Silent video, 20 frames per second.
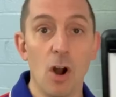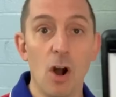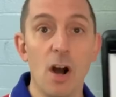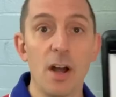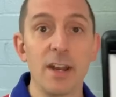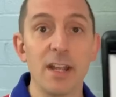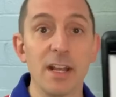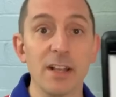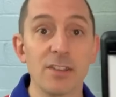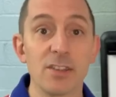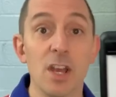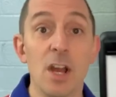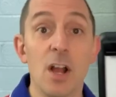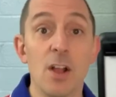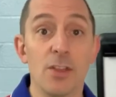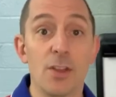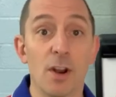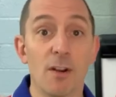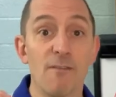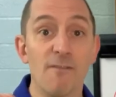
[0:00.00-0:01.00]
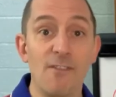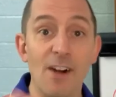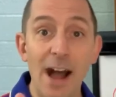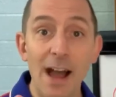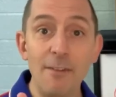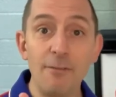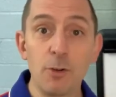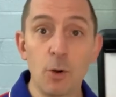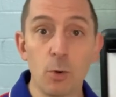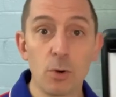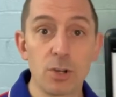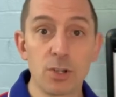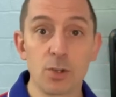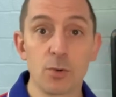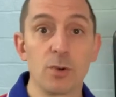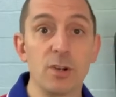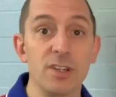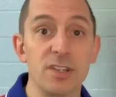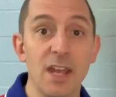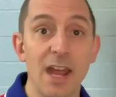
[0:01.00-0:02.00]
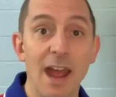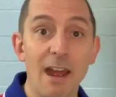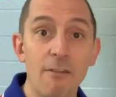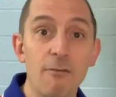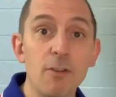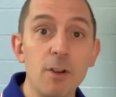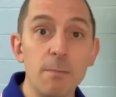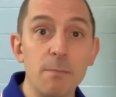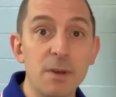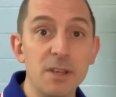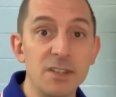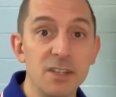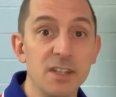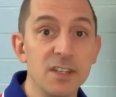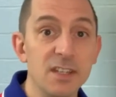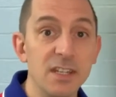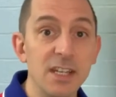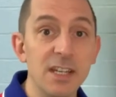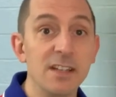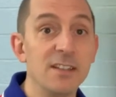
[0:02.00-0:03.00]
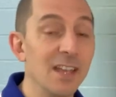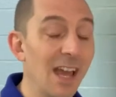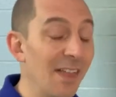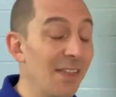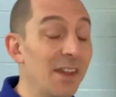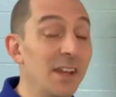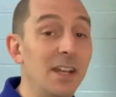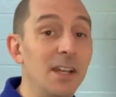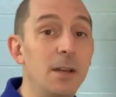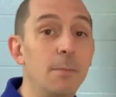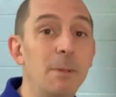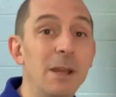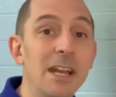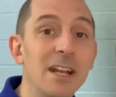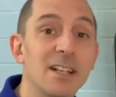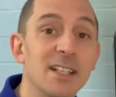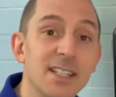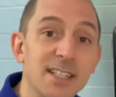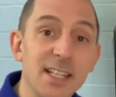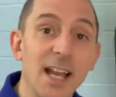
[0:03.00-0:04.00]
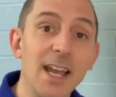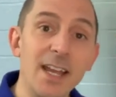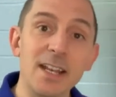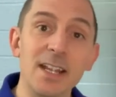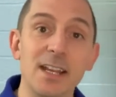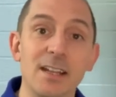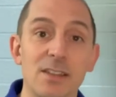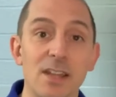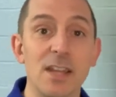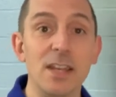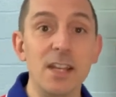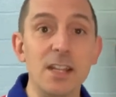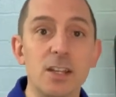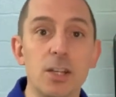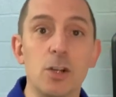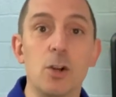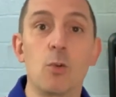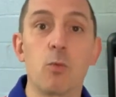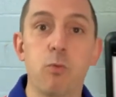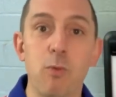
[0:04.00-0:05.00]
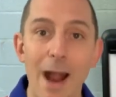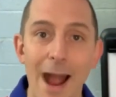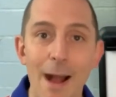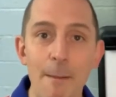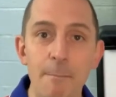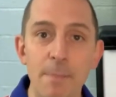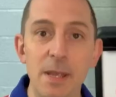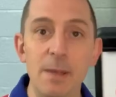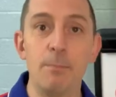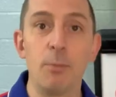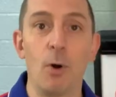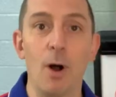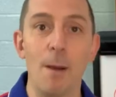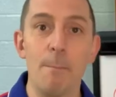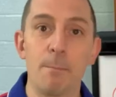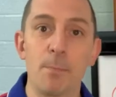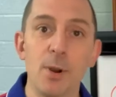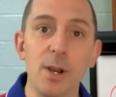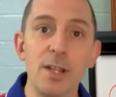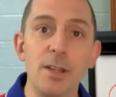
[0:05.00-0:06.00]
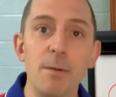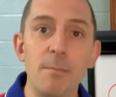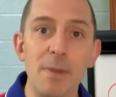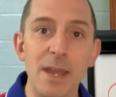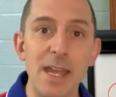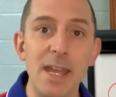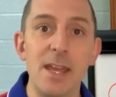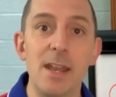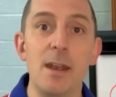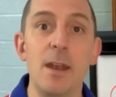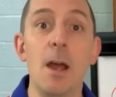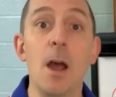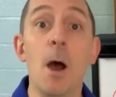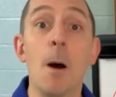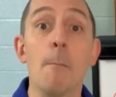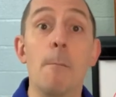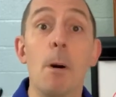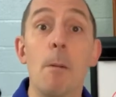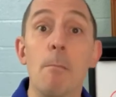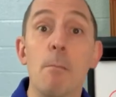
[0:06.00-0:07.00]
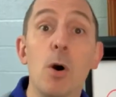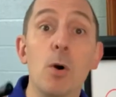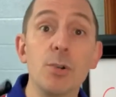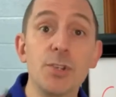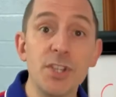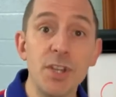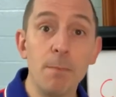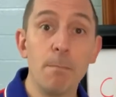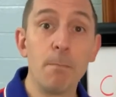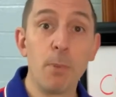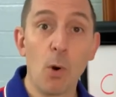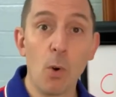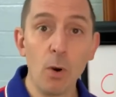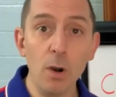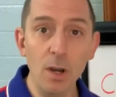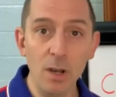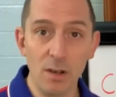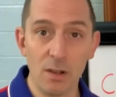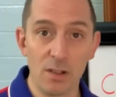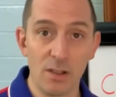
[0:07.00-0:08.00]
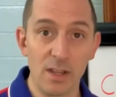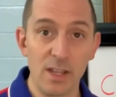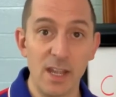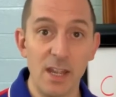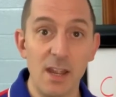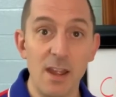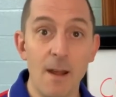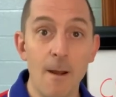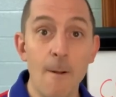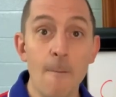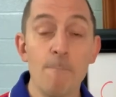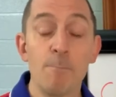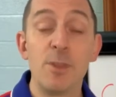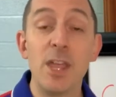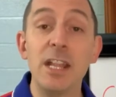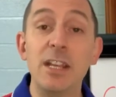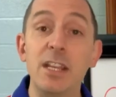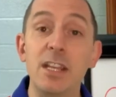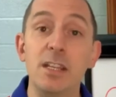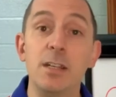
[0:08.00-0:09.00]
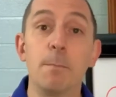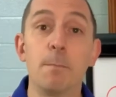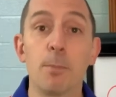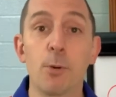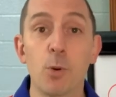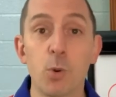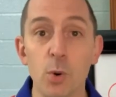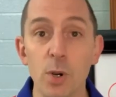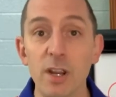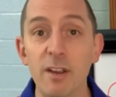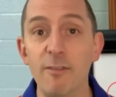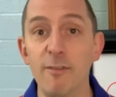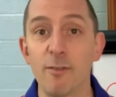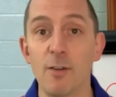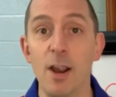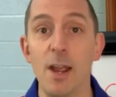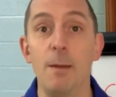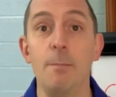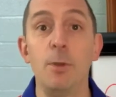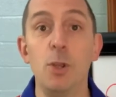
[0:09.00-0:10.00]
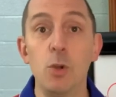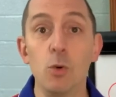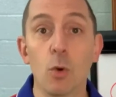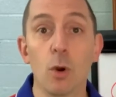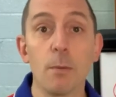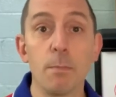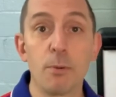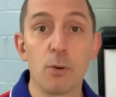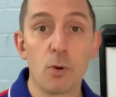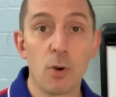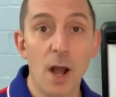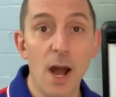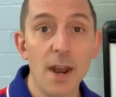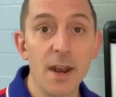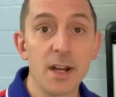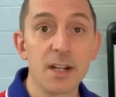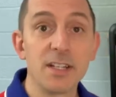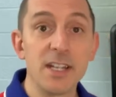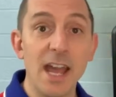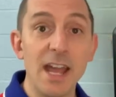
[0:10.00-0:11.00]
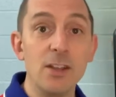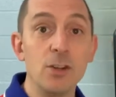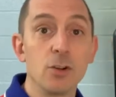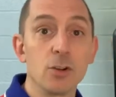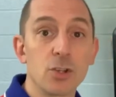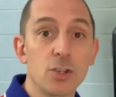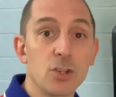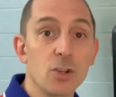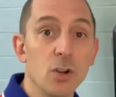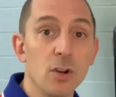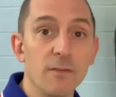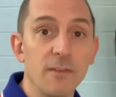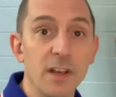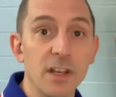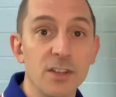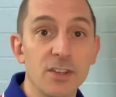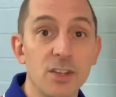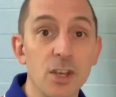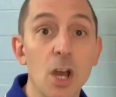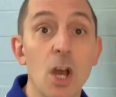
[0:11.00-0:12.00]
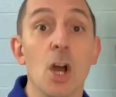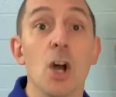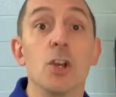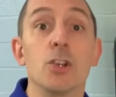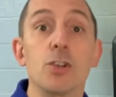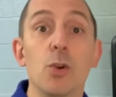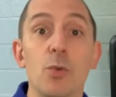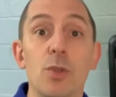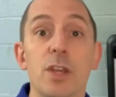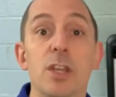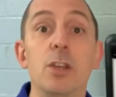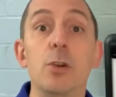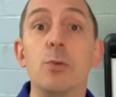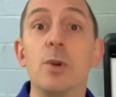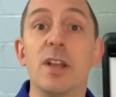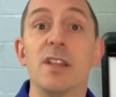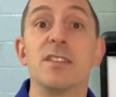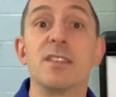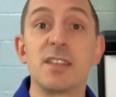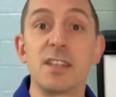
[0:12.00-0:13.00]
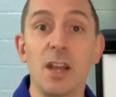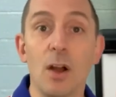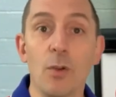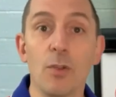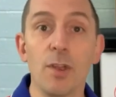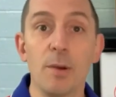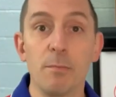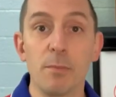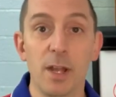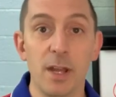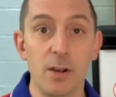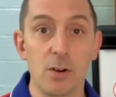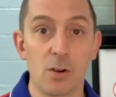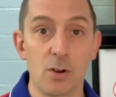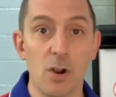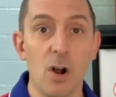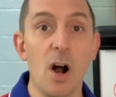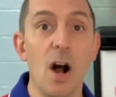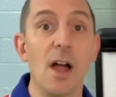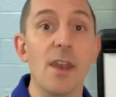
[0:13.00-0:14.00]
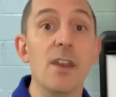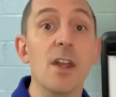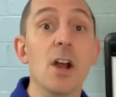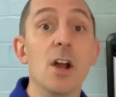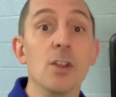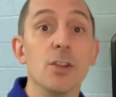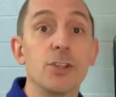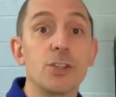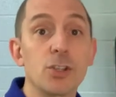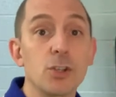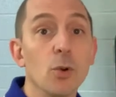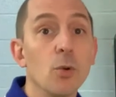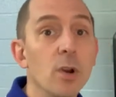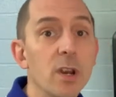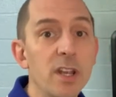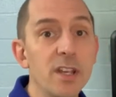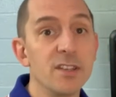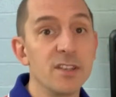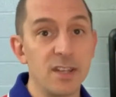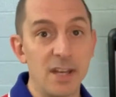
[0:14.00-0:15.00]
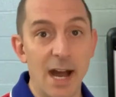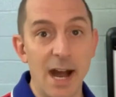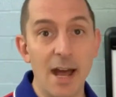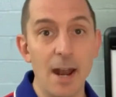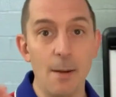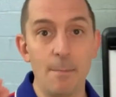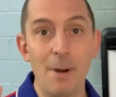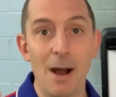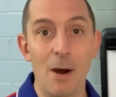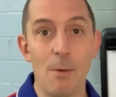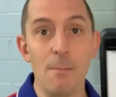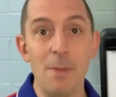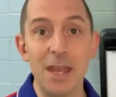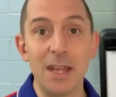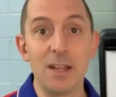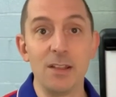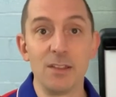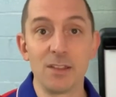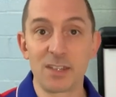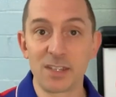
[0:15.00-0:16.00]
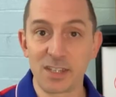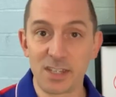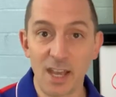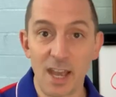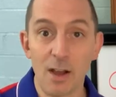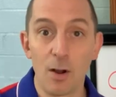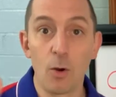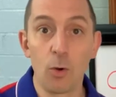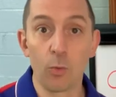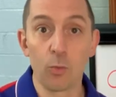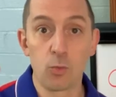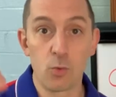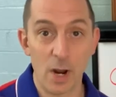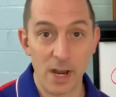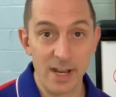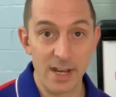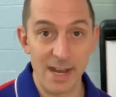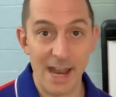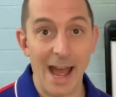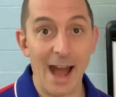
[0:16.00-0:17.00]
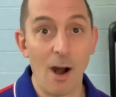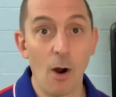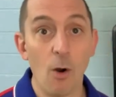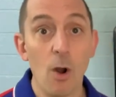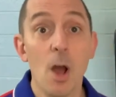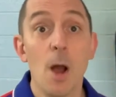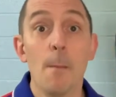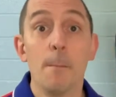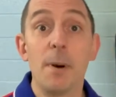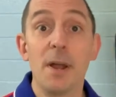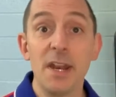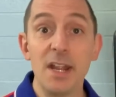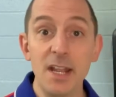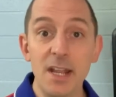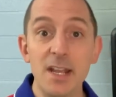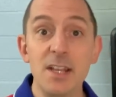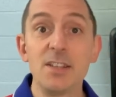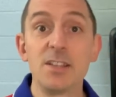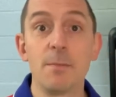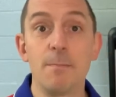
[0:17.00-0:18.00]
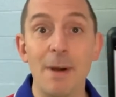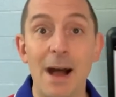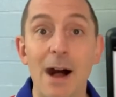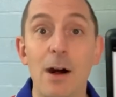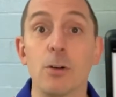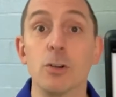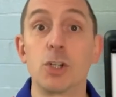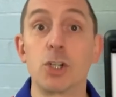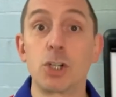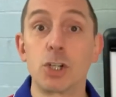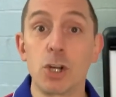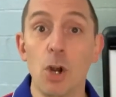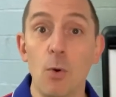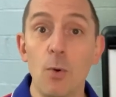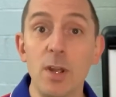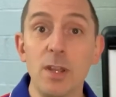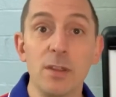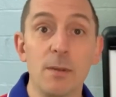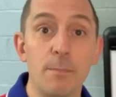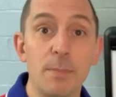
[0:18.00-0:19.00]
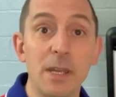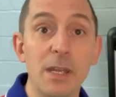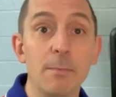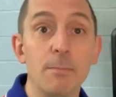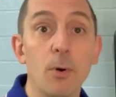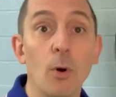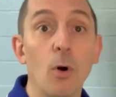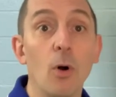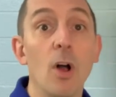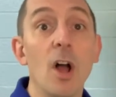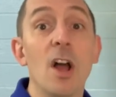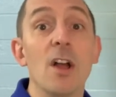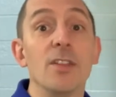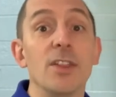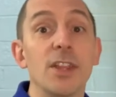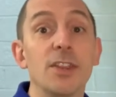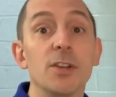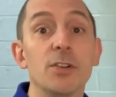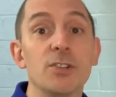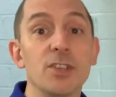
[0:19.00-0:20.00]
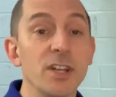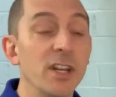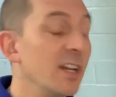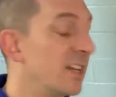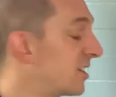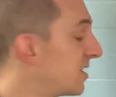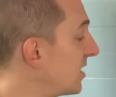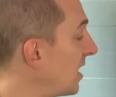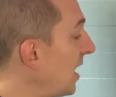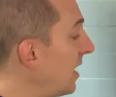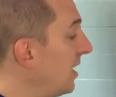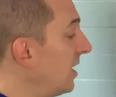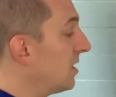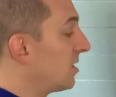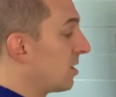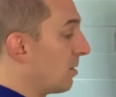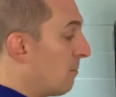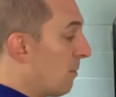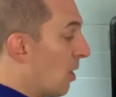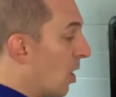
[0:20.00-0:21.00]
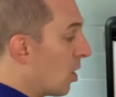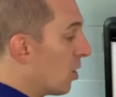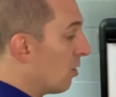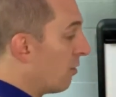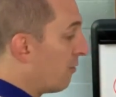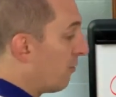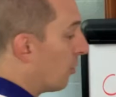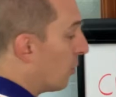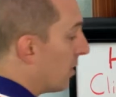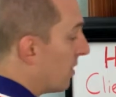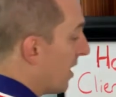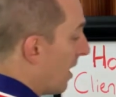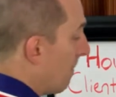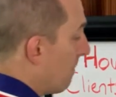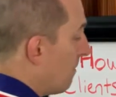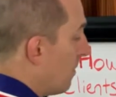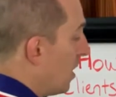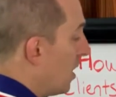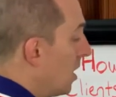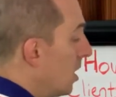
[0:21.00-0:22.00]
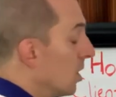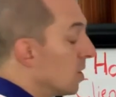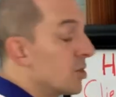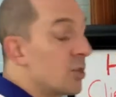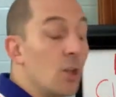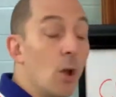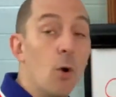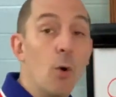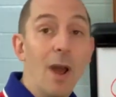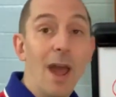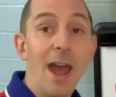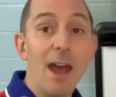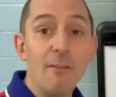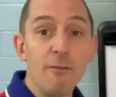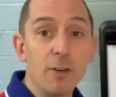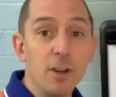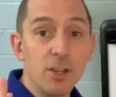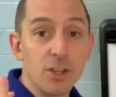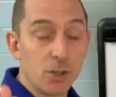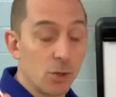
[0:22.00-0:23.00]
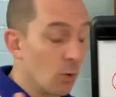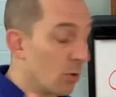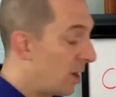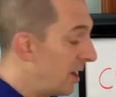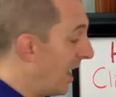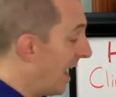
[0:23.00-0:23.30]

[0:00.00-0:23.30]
audience. There are five core stories that every business needs, and they need to be exciting. They need to grab people and bring them in. But most importantly, they need to pre-frame your product and your service so that you can sell them later on. The story is not about making the sale right now, but it is about showing the people that there's an exciting tomorrow for them. So every story